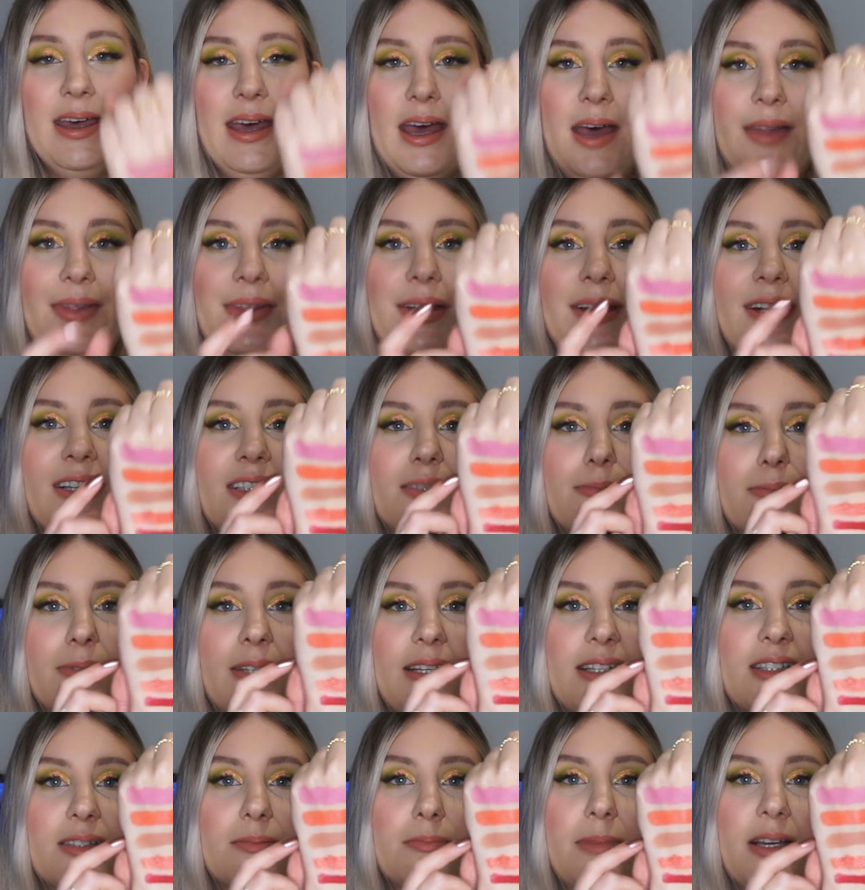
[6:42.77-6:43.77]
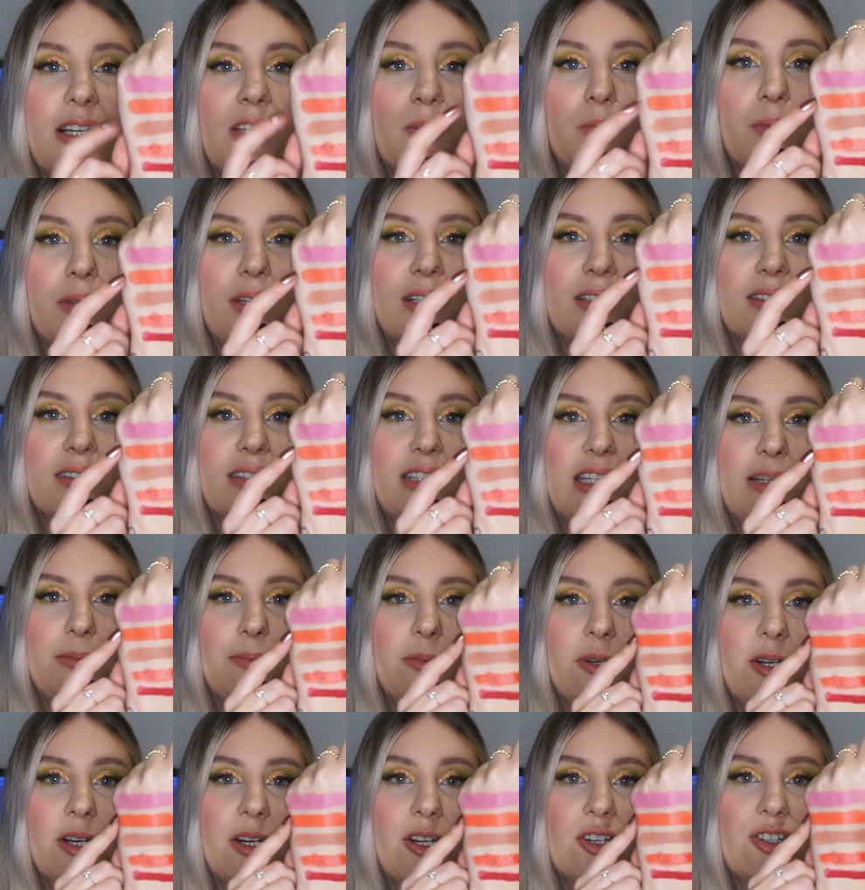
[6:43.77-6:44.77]
and that is this mix with this
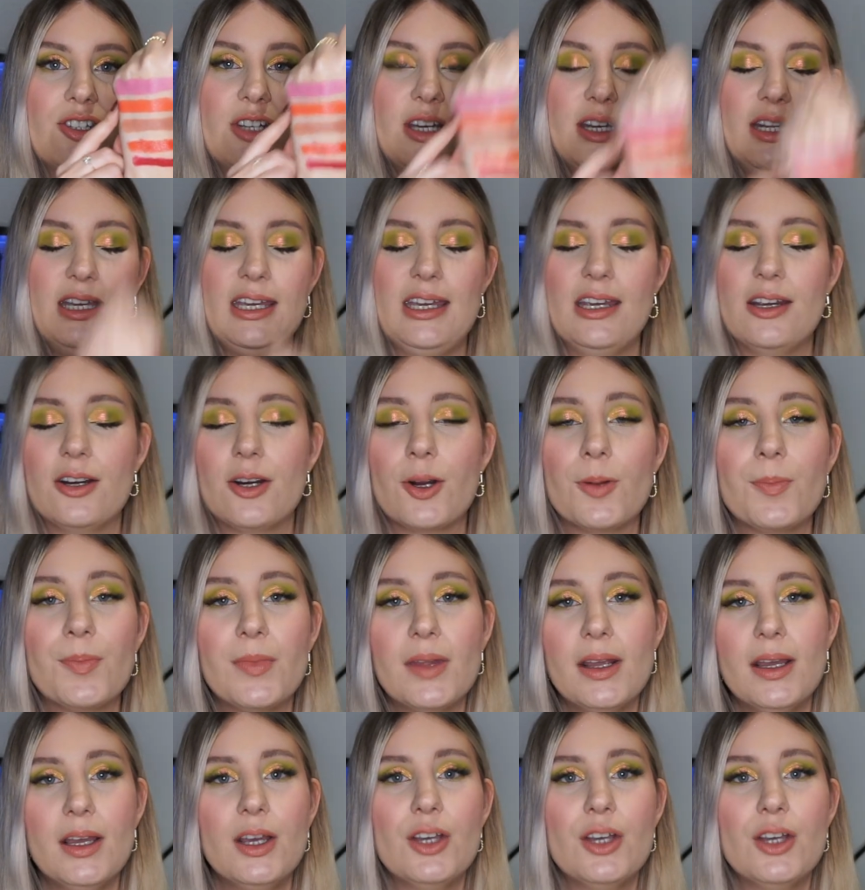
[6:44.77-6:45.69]
deeper kind of shade here.